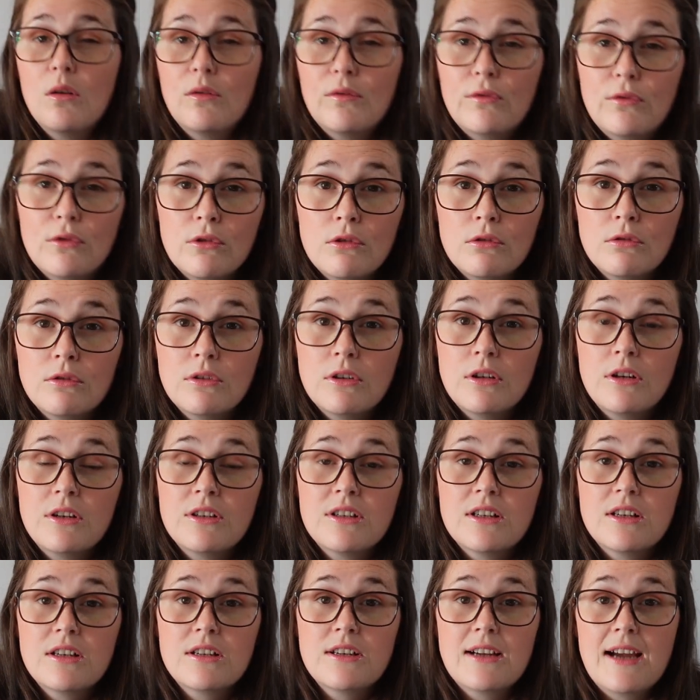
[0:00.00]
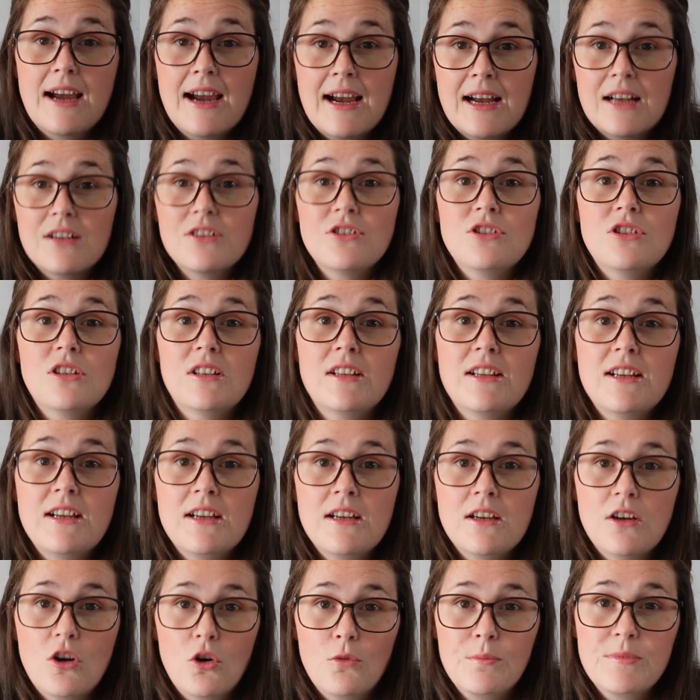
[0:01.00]
forward to
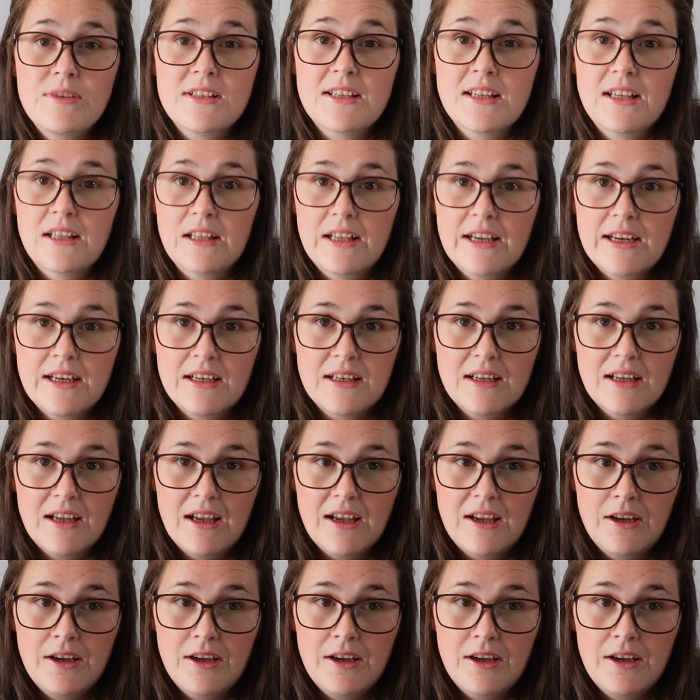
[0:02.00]
actually upskilling,